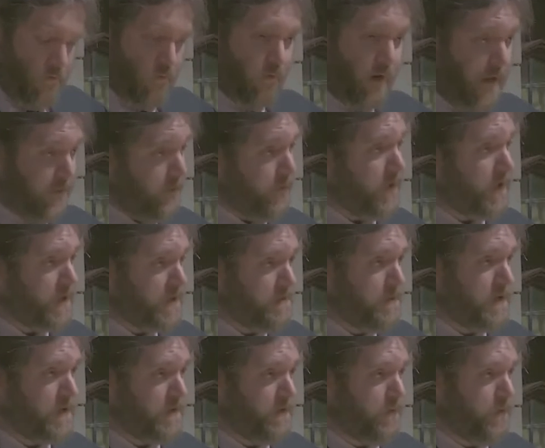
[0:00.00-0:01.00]
rather
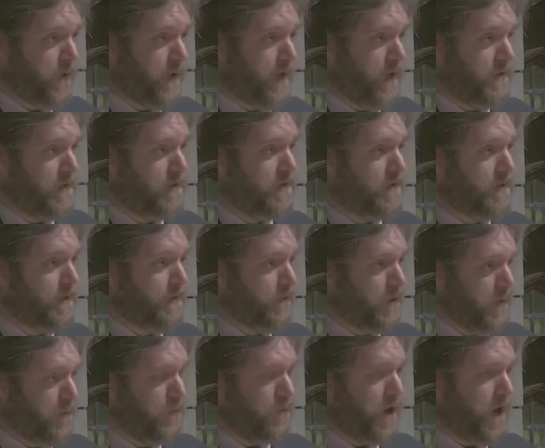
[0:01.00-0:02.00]
inexpensive way to deliver
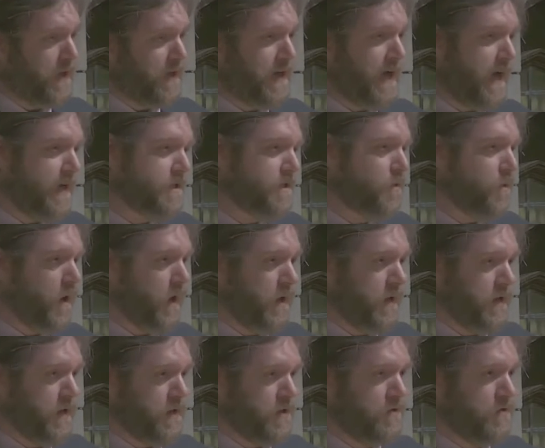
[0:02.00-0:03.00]
a broadcast
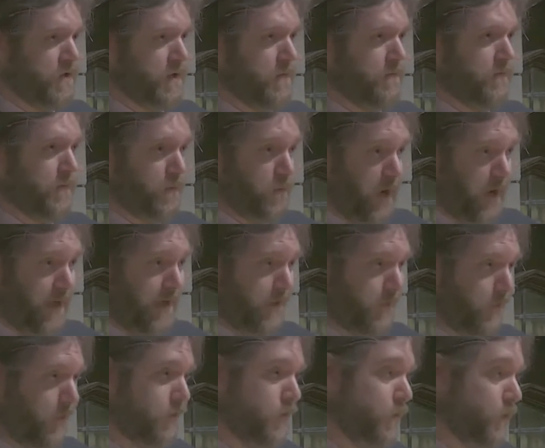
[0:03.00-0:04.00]
quality stream from right
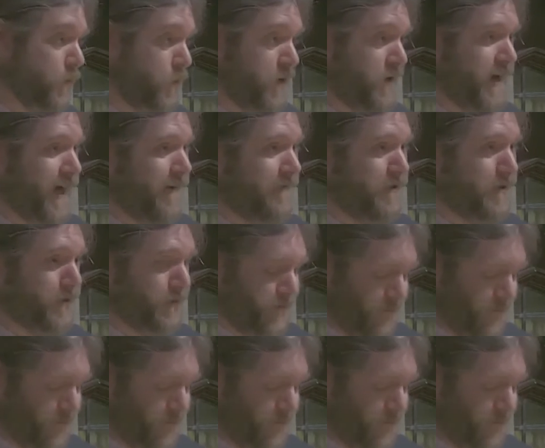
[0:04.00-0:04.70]
here on Norwood Avenue.